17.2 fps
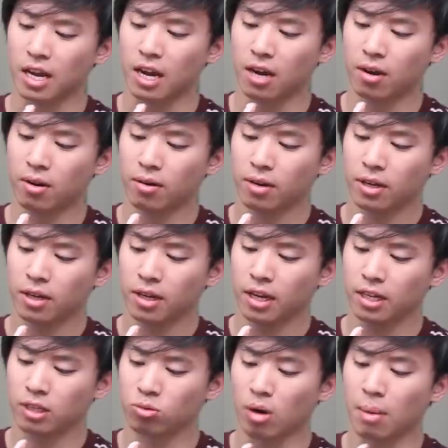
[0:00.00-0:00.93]
out,
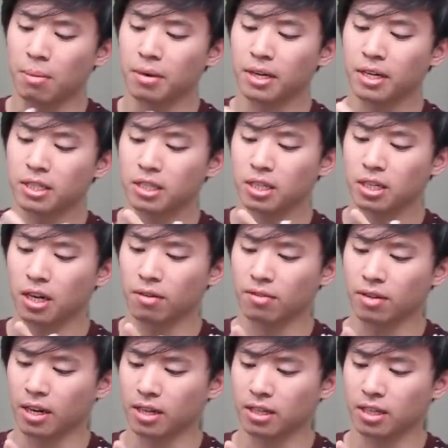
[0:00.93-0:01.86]
it's reminiscent
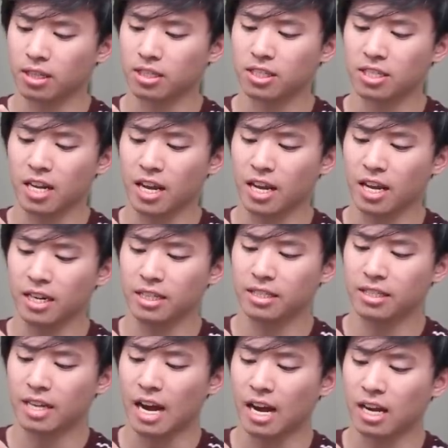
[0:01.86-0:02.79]
of like let's
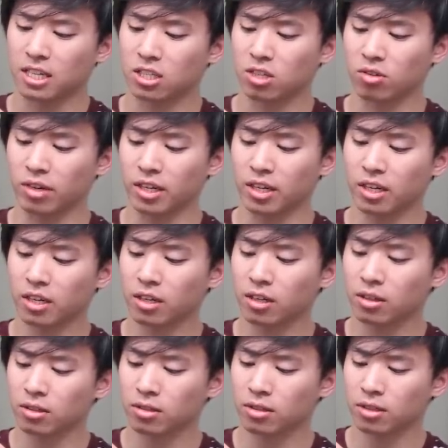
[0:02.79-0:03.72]
say Dax Green and
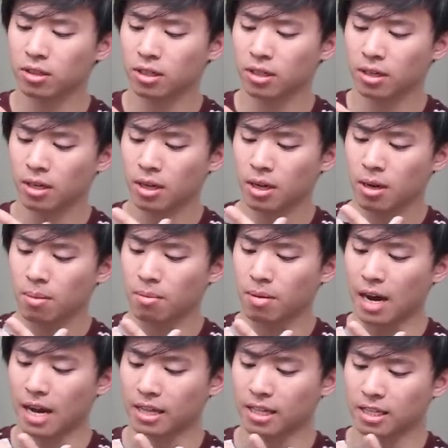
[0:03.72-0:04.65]
Gold,
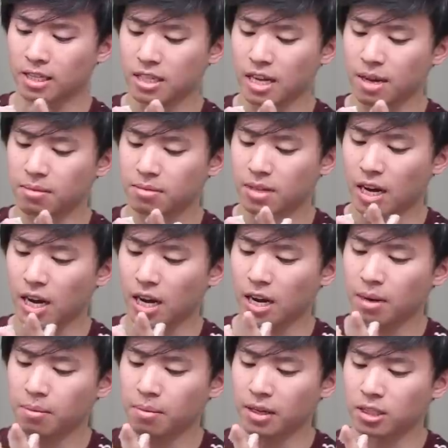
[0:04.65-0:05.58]
but at the same
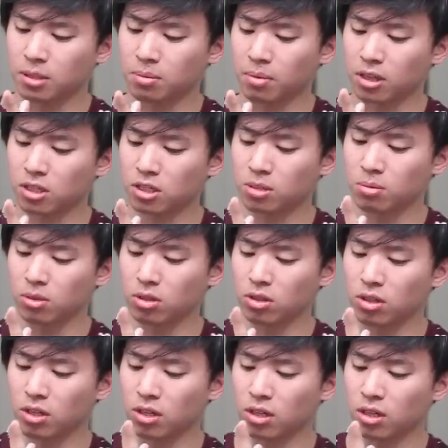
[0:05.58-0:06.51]
time it's much
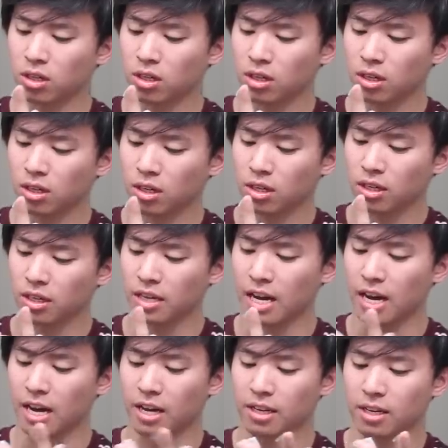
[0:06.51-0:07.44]
smoother
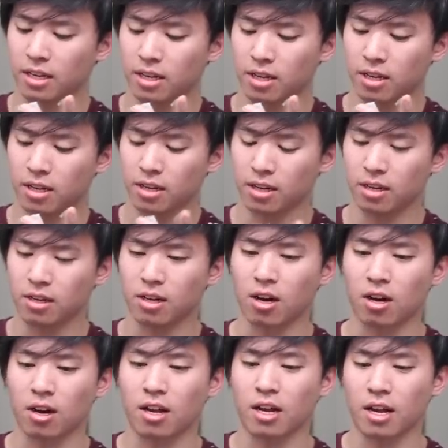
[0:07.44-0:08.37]
yet
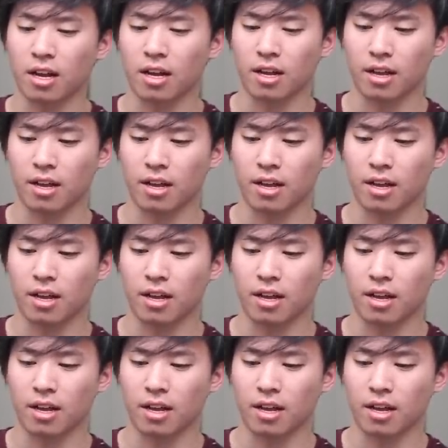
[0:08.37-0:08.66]
not